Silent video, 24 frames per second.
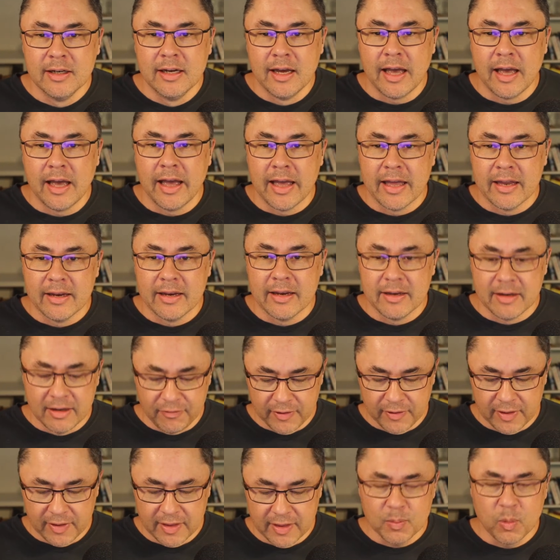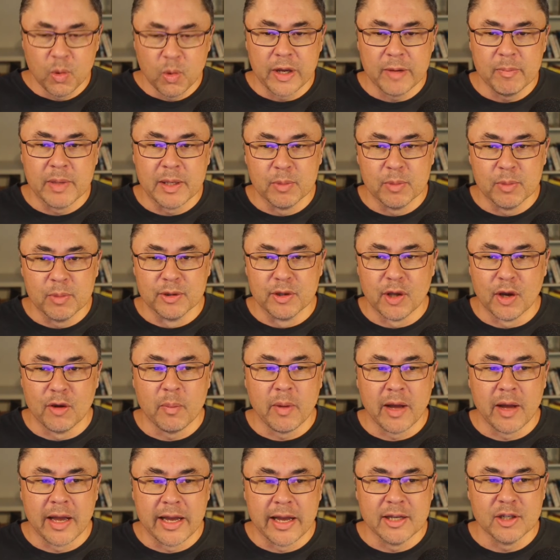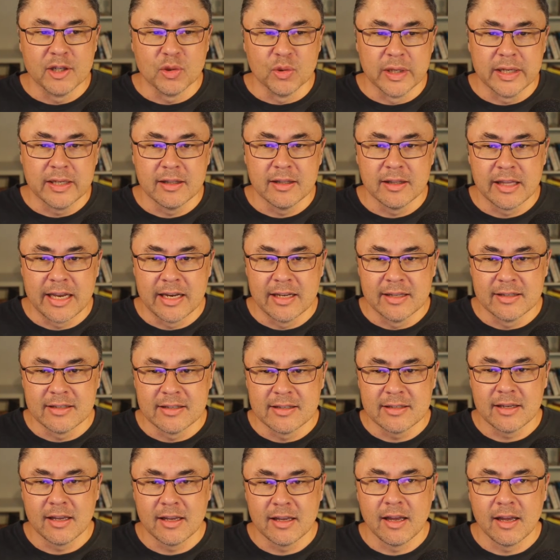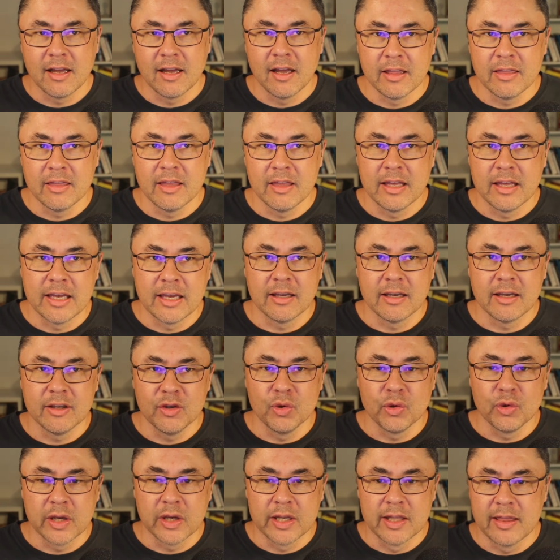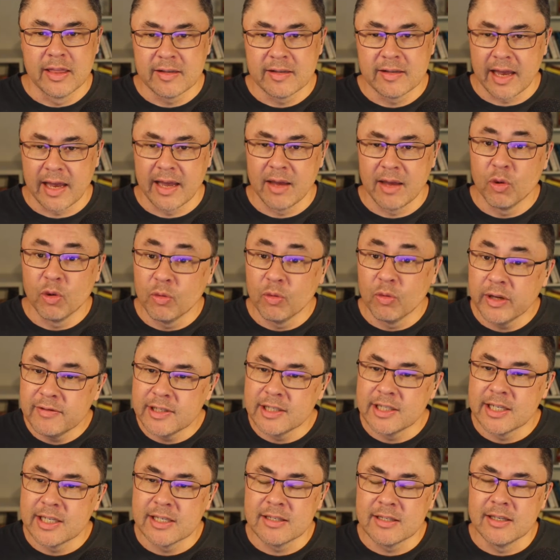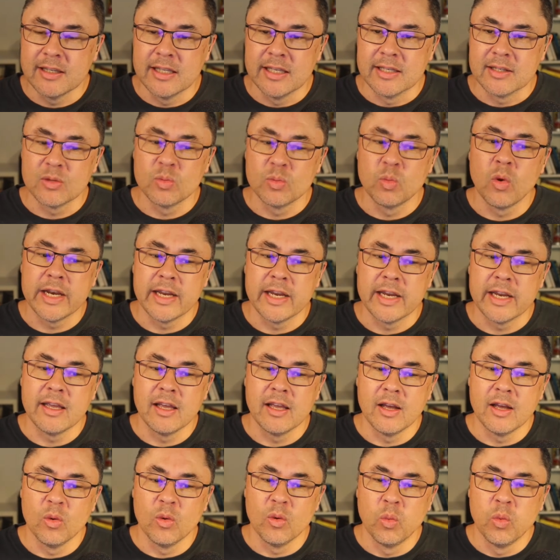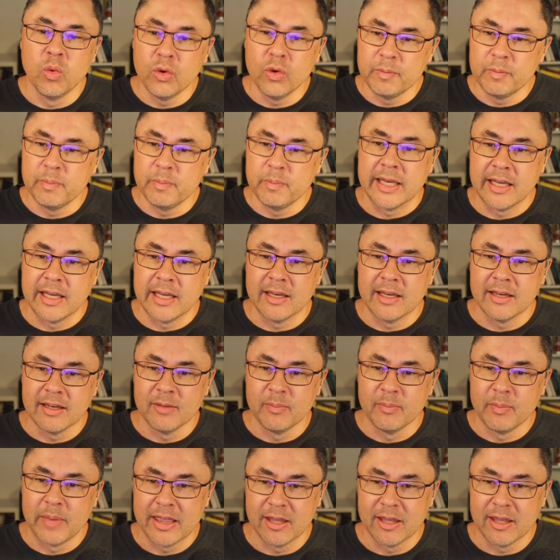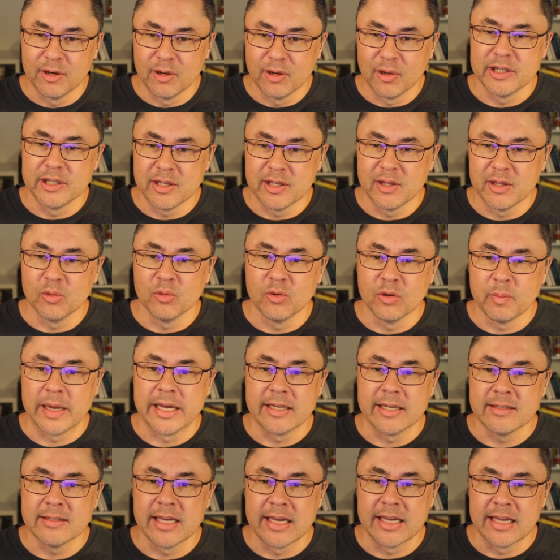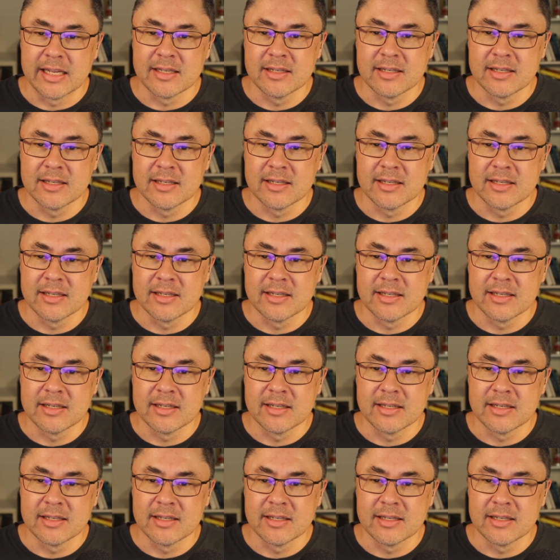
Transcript: And if at this point people don't buy into it, then I think you can say, well, we've suggested this. What would be a methodology that would make sense?